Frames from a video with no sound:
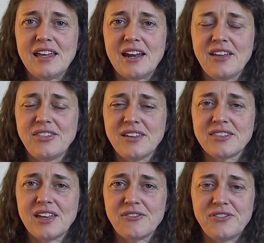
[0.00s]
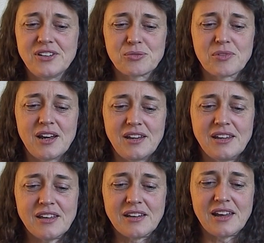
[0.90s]
I think that fits right
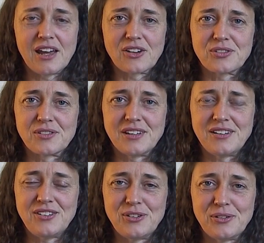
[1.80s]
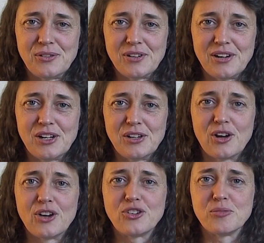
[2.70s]
in, actually, to a
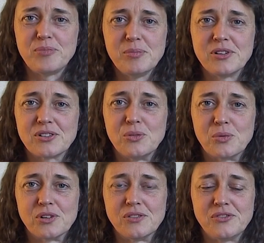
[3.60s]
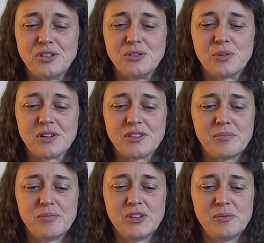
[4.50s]
larger biblical worldview where
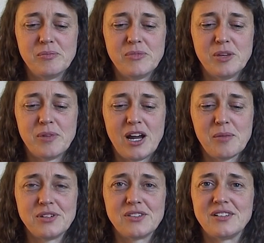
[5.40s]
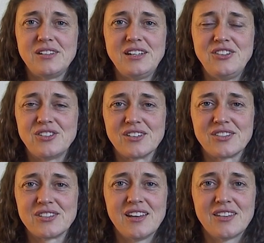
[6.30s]
the Bible doesn't teach
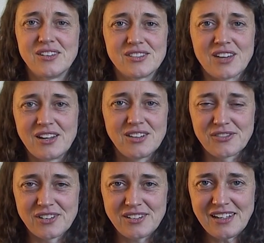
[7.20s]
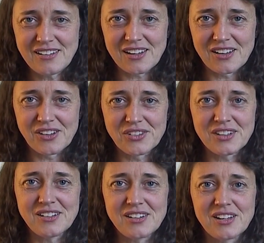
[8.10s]
us the scientific details.
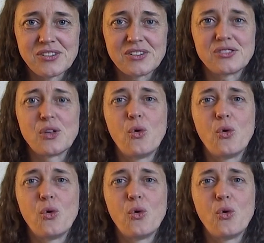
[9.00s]
It tells us the